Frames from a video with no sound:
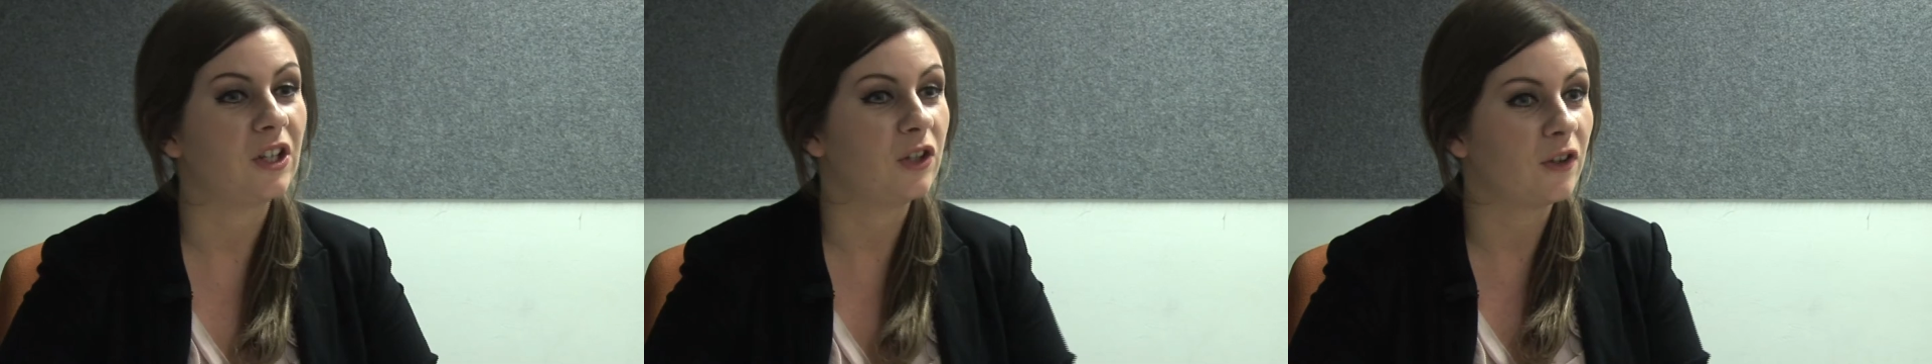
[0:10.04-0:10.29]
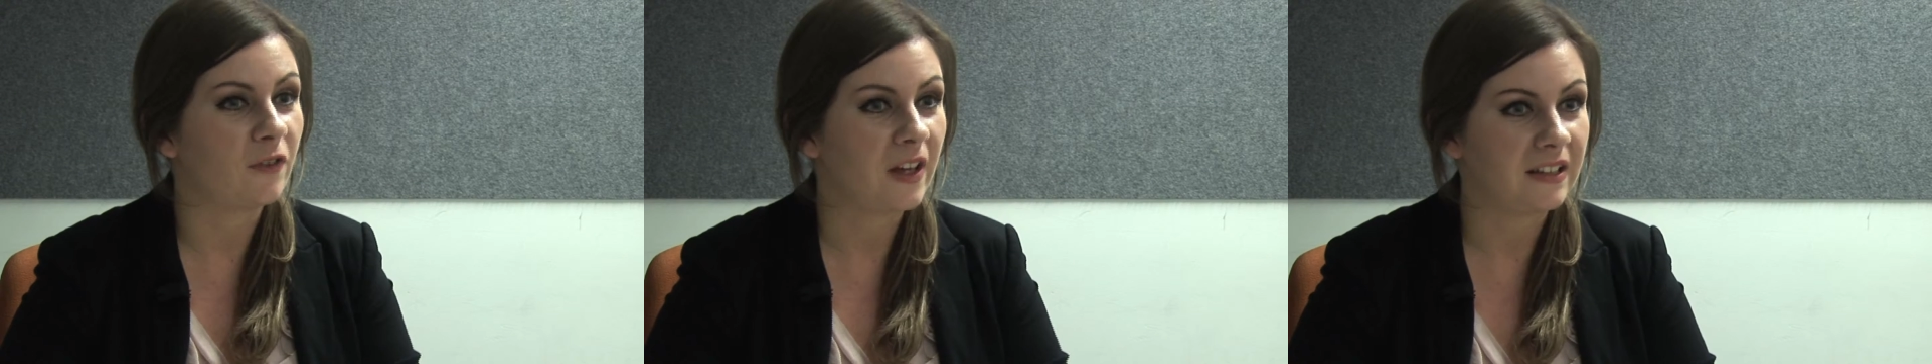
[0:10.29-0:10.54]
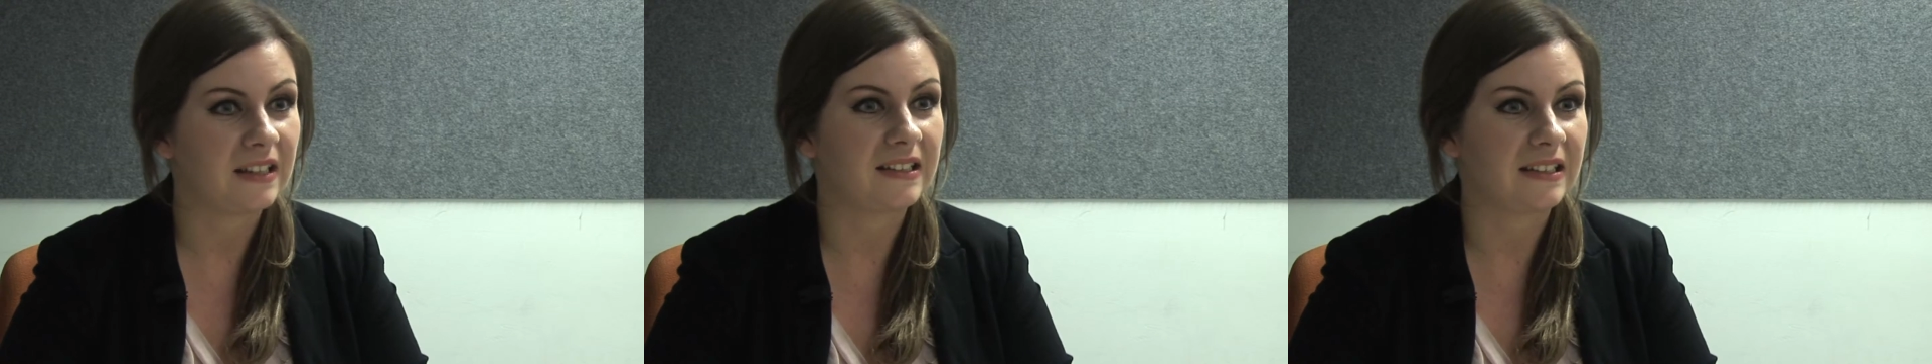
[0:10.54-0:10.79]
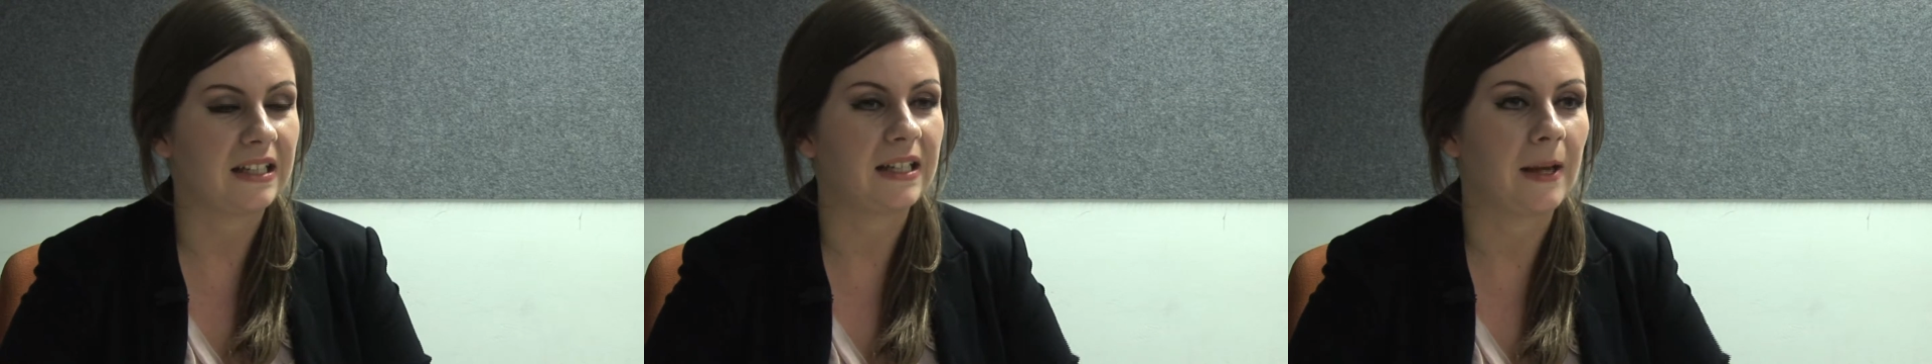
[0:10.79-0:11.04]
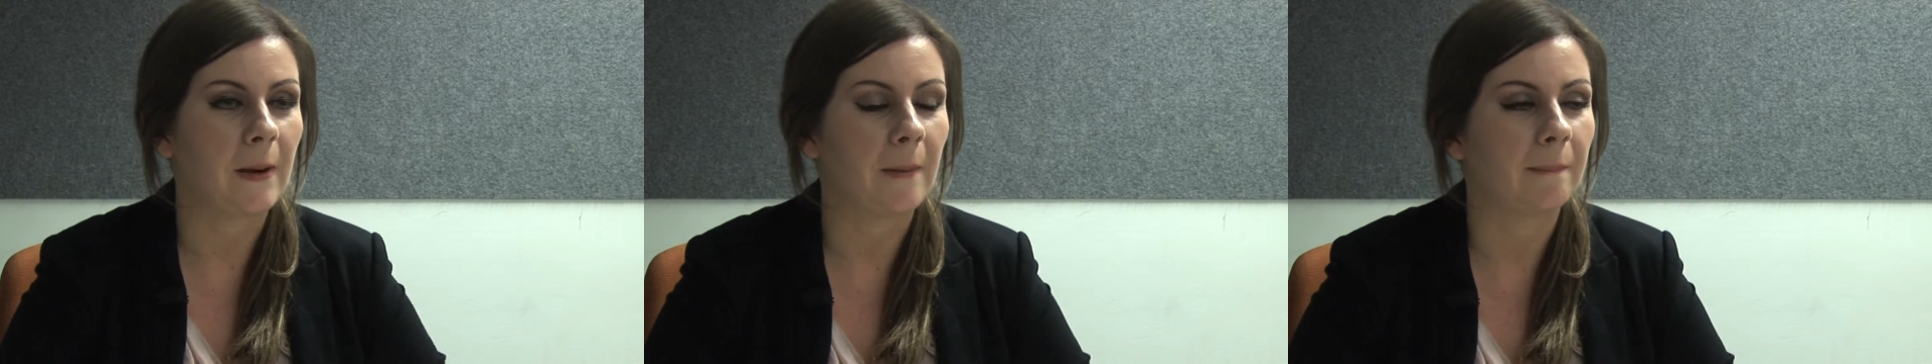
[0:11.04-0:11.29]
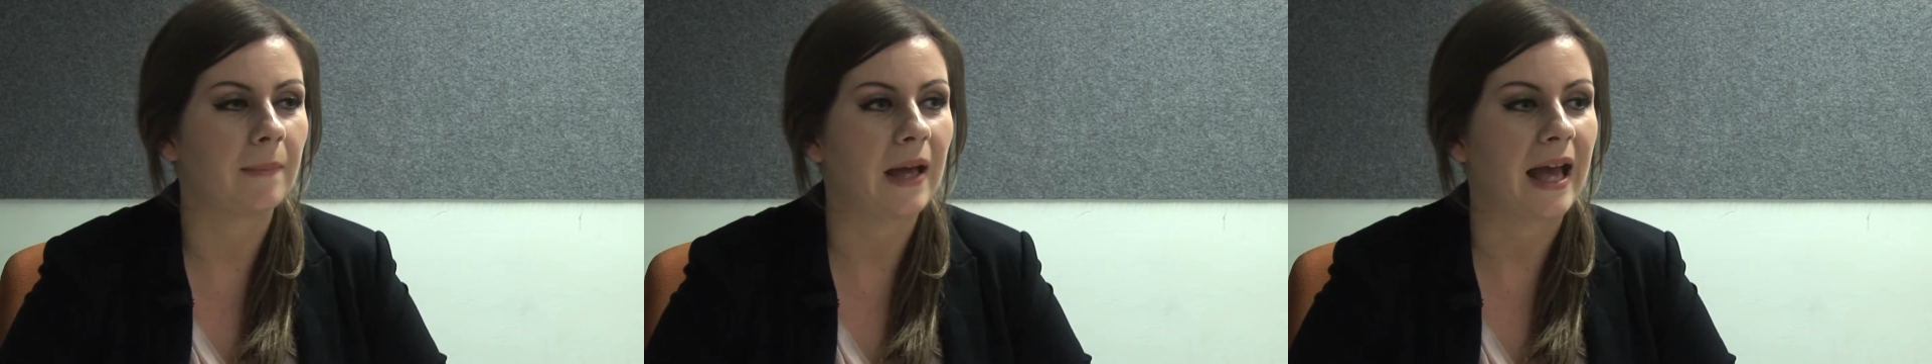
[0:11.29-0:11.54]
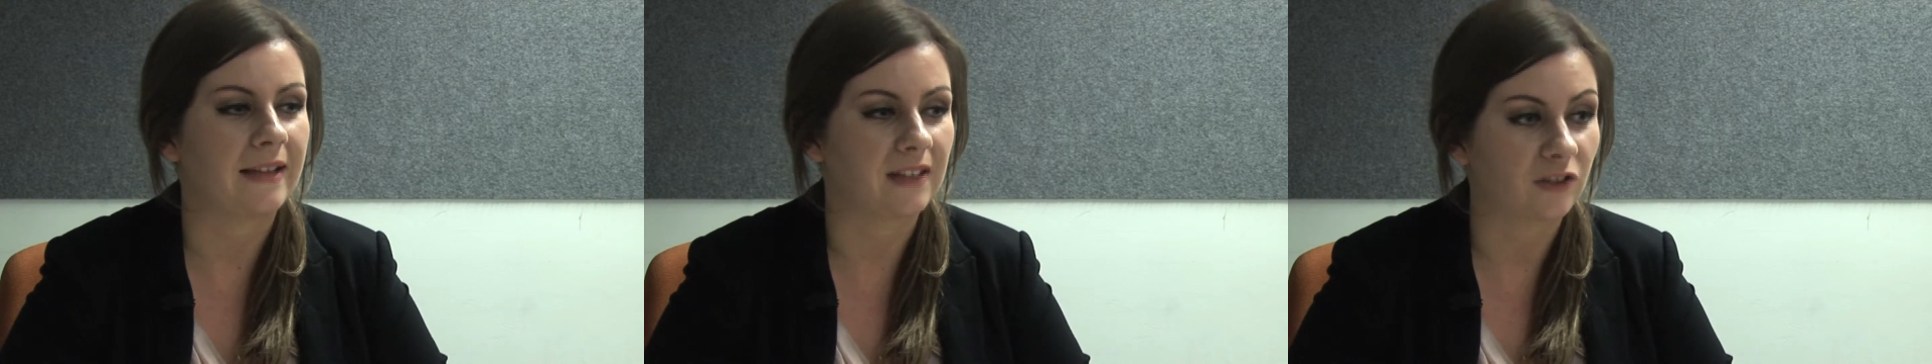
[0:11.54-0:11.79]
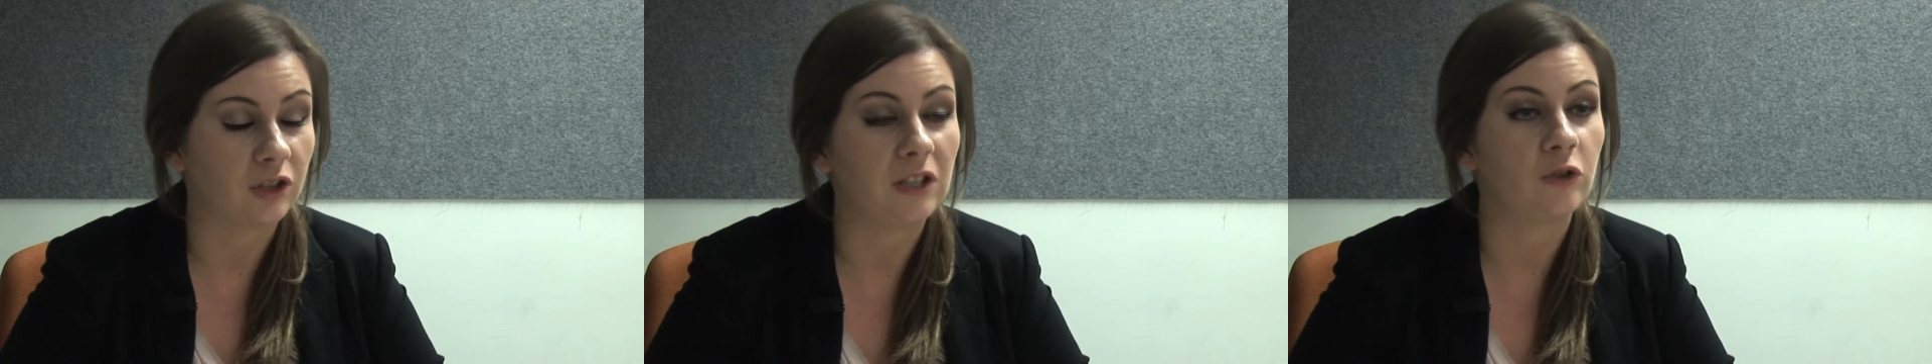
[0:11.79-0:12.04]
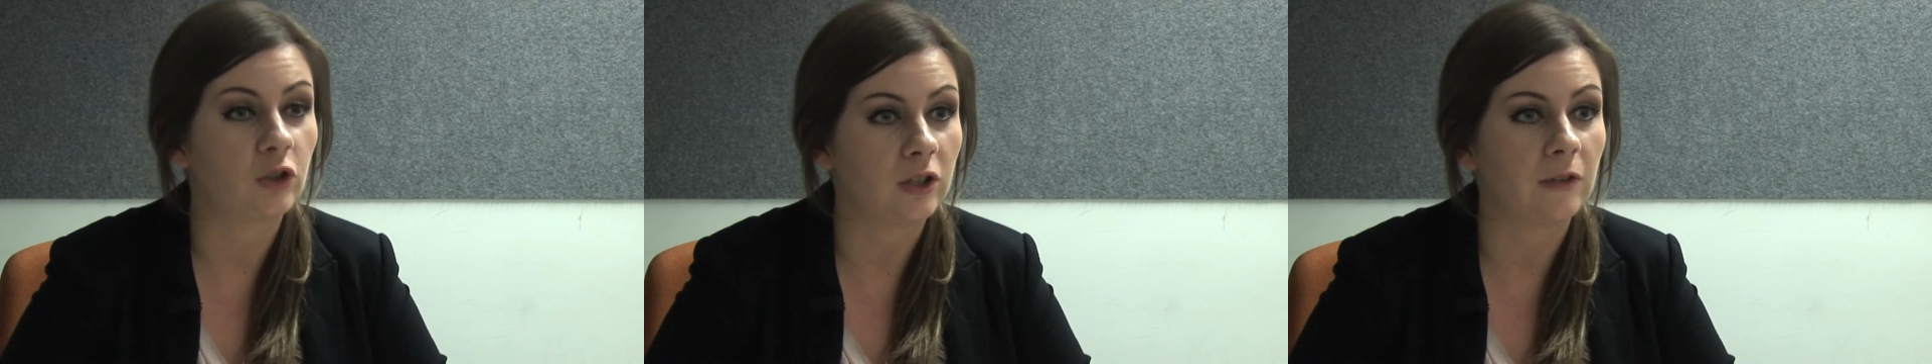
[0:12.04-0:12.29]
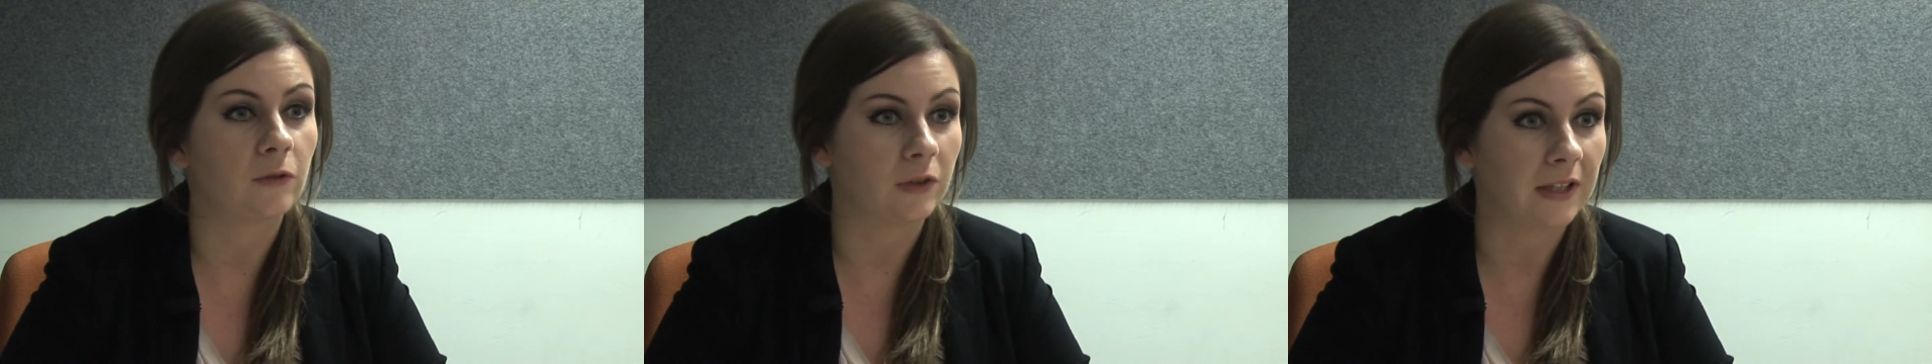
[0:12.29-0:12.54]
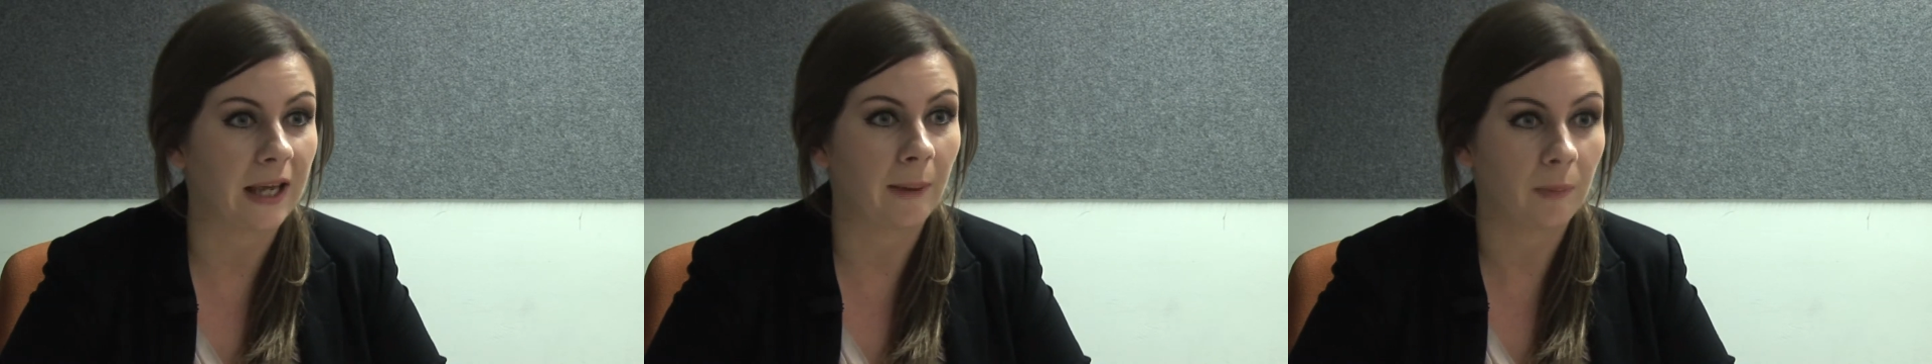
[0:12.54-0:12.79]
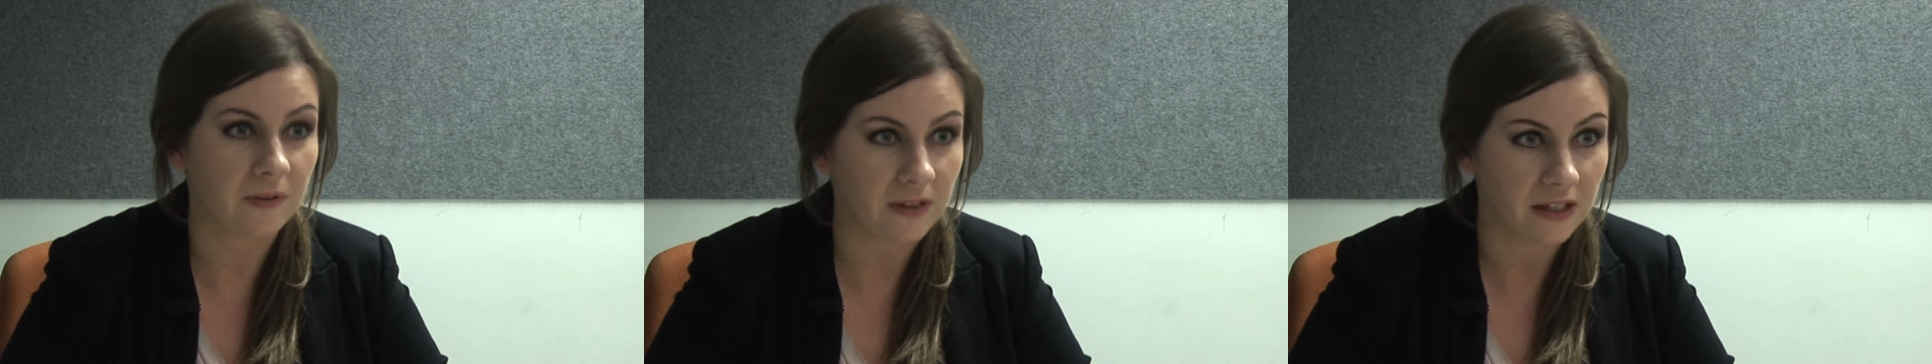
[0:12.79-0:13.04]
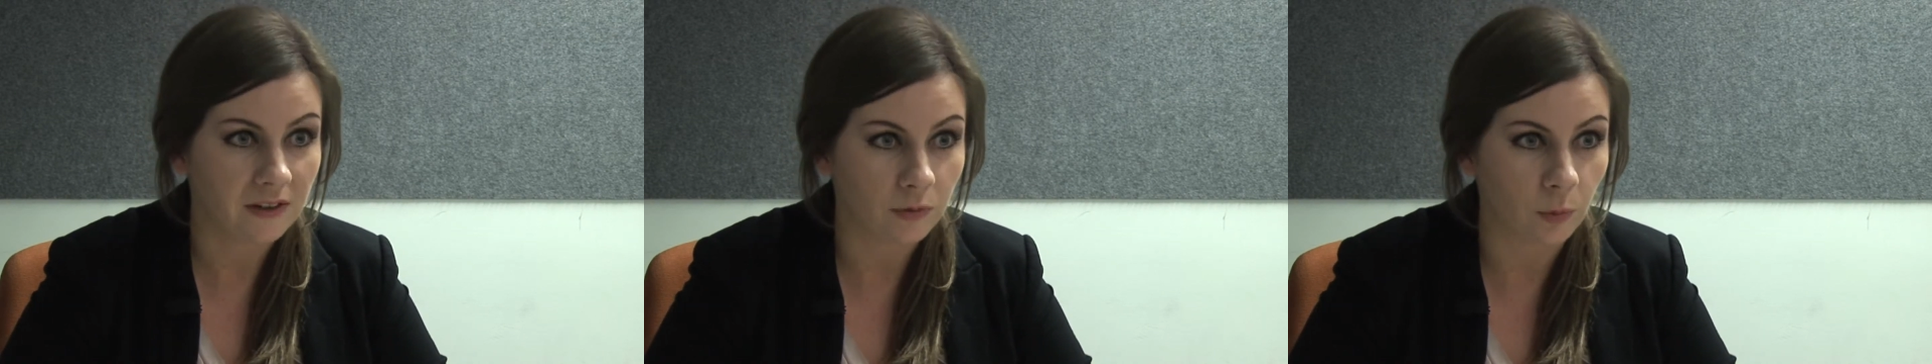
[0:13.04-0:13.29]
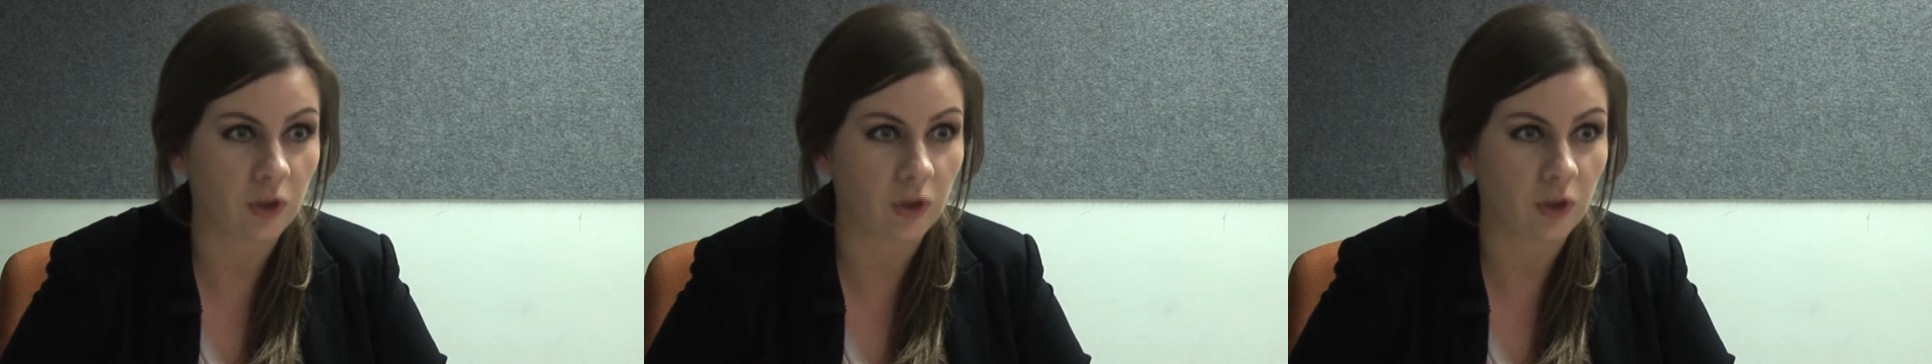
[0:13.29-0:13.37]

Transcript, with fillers: the university um, has actually two different campuses,